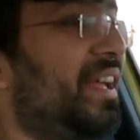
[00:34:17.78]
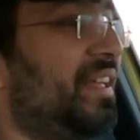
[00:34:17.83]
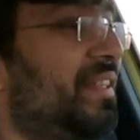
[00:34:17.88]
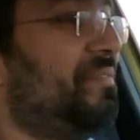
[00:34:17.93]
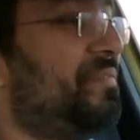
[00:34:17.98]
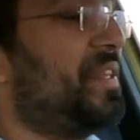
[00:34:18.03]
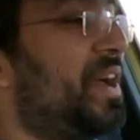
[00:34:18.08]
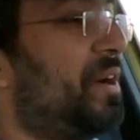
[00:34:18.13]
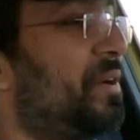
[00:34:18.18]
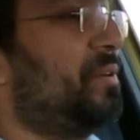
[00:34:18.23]

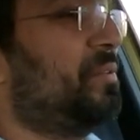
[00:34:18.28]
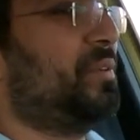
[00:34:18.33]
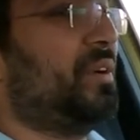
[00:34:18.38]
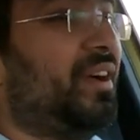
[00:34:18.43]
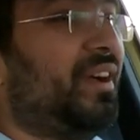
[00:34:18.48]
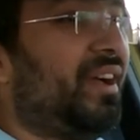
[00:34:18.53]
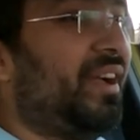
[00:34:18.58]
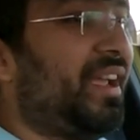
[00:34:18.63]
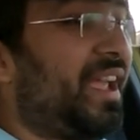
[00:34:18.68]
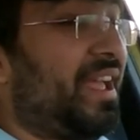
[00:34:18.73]
Now
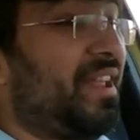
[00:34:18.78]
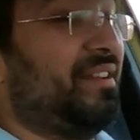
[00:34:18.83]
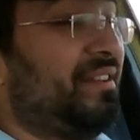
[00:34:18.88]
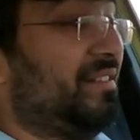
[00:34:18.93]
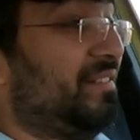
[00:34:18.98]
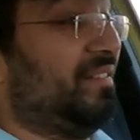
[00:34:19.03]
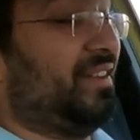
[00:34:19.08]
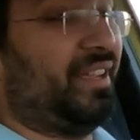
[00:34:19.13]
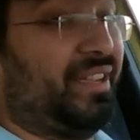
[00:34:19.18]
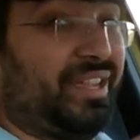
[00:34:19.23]
again,
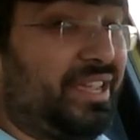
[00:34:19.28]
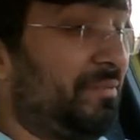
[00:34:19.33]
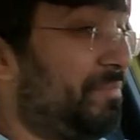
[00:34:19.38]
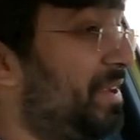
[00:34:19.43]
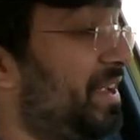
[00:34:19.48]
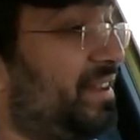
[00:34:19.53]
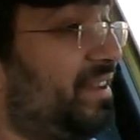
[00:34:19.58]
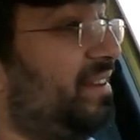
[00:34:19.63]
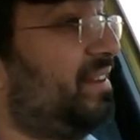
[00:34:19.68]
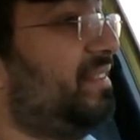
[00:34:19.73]
I keep
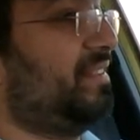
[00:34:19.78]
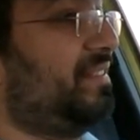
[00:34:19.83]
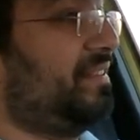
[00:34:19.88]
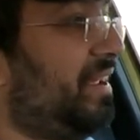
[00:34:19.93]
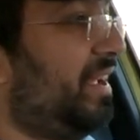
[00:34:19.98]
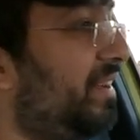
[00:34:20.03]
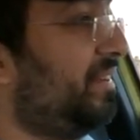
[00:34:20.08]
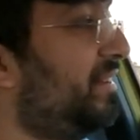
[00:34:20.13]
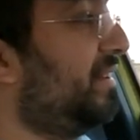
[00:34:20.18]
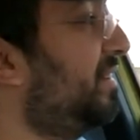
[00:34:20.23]
getting
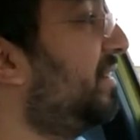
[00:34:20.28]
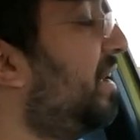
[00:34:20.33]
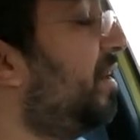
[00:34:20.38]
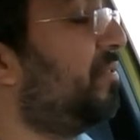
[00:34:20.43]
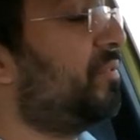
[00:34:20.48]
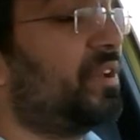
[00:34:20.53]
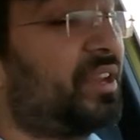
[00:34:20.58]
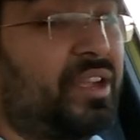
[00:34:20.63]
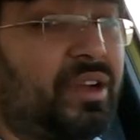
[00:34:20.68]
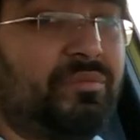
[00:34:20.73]
distracted. Now
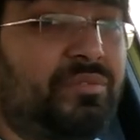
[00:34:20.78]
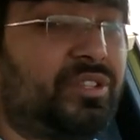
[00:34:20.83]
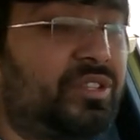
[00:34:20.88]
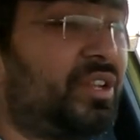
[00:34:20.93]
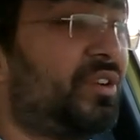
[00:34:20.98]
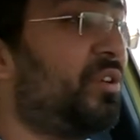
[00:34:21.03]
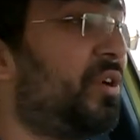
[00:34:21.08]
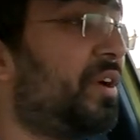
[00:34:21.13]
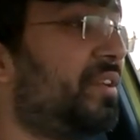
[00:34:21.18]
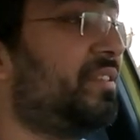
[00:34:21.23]
when it comes to the
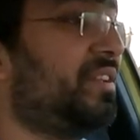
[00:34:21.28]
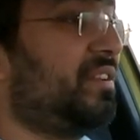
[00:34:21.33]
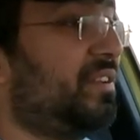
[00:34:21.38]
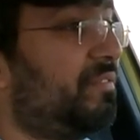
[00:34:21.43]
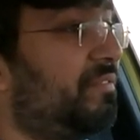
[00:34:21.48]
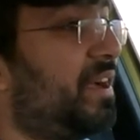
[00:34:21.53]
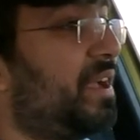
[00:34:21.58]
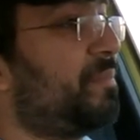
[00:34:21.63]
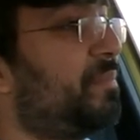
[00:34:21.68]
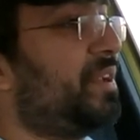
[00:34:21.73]
noise and the
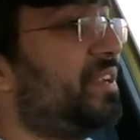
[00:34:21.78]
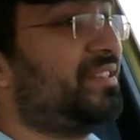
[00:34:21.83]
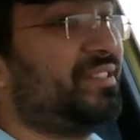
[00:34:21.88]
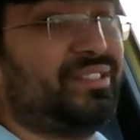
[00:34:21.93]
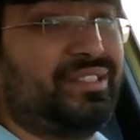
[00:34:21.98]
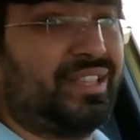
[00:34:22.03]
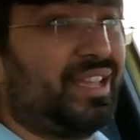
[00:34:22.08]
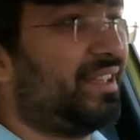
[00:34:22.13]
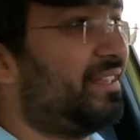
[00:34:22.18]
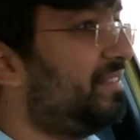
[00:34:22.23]
vibrations,
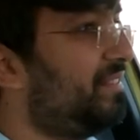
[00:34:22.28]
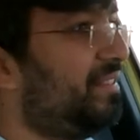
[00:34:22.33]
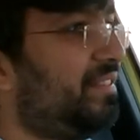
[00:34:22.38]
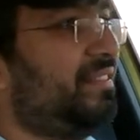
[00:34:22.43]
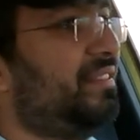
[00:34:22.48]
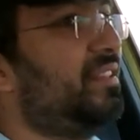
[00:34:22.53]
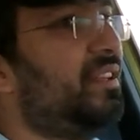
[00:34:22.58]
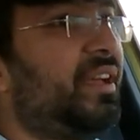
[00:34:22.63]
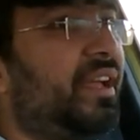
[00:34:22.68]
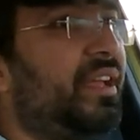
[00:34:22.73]
yes, this is
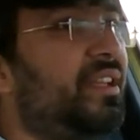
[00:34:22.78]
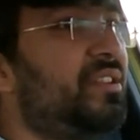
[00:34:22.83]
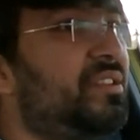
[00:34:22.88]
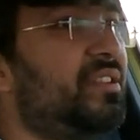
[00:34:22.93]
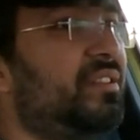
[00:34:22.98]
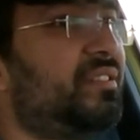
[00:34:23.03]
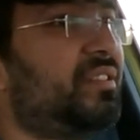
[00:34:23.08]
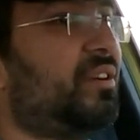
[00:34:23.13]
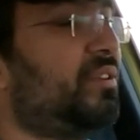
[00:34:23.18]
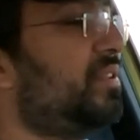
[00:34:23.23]
the engine
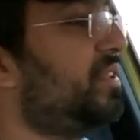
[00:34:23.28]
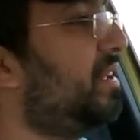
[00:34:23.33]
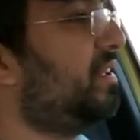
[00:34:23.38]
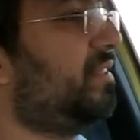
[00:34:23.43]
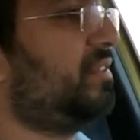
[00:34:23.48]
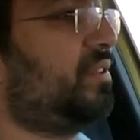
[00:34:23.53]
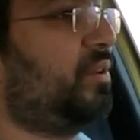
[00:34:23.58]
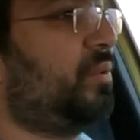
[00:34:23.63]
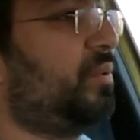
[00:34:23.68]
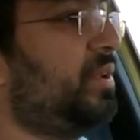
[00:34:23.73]
sound. That's
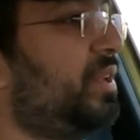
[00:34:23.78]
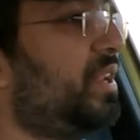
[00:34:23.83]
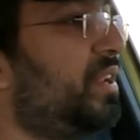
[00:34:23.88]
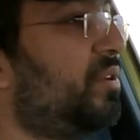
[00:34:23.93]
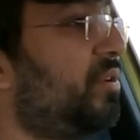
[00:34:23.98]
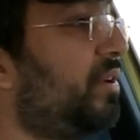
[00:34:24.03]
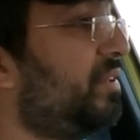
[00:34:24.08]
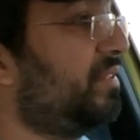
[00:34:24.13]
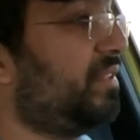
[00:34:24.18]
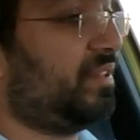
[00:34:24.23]
the only
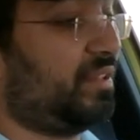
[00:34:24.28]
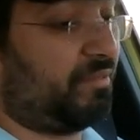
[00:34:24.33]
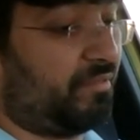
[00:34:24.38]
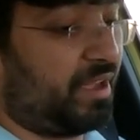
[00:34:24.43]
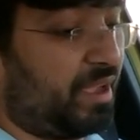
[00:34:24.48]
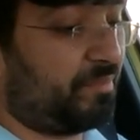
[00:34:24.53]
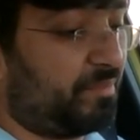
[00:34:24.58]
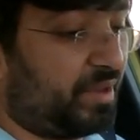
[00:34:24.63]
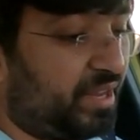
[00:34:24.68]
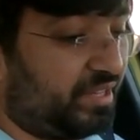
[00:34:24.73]
noise and the
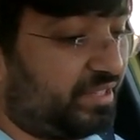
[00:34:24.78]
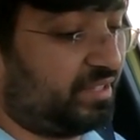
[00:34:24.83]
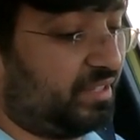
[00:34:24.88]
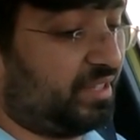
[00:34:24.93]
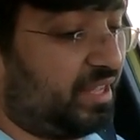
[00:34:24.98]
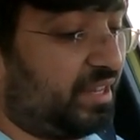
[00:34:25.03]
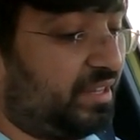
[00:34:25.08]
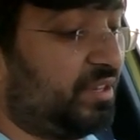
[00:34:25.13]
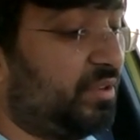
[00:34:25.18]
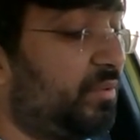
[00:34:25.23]
vibration
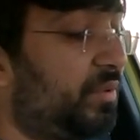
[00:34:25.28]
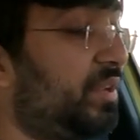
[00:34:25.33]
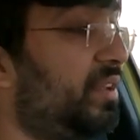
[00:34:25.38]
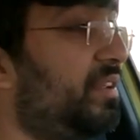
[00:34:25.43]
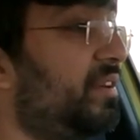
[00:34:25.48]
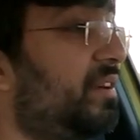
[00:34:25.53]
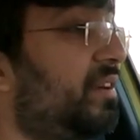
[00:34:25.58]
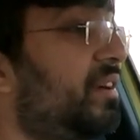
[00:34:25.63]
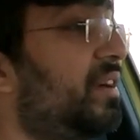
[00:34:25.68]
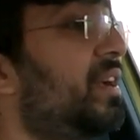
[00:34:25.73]
that you will
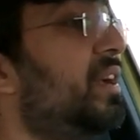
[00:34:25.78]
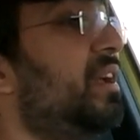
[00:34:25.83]
hear.